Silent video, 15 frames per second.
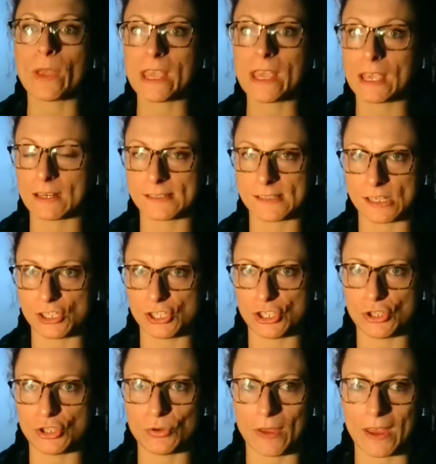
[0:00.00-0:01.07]
we can assist
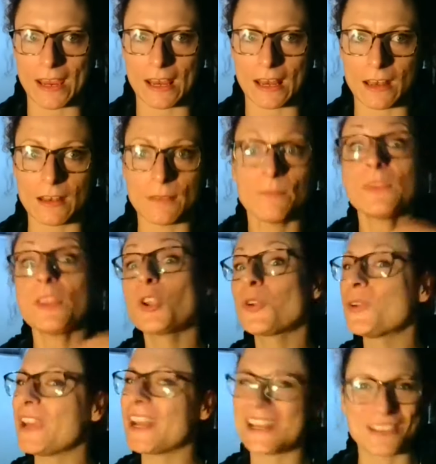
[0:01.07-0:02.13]
you in
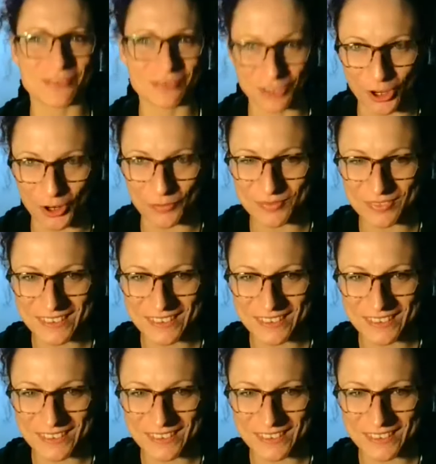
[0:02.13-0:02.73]
creating the flow.